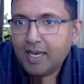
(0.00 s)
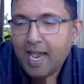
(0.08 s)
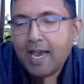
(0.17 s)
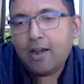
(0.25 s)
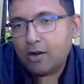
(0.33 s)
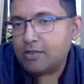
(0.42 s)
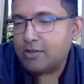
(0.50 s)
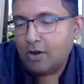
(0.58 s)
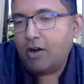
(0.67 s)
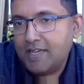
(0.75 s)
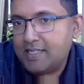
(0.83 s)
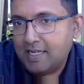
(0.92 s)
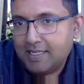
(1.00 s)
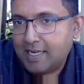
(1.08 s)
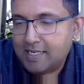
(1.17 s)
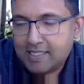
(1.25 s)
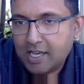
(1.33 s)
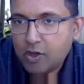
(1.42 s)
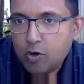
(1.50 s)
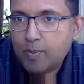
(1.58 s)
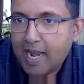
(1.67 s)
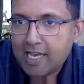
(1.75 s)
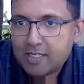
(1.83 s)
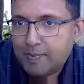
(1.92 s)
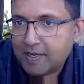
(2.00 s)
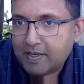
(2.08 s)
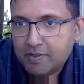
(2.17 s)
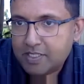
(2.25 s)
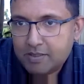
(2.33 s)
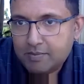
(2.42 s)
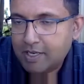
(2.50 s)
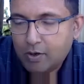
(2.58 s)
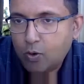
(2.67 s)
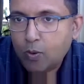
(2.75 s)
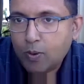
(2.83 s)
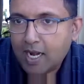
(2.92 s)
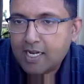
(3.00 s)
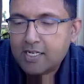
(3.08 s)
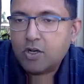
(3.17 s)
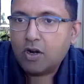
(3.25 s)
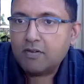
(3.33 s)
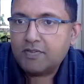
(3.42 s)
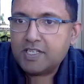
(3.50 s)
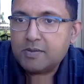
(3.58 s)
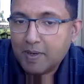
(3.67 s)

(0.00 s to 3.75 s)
and also obviously there is a human aspect which overrides all of this,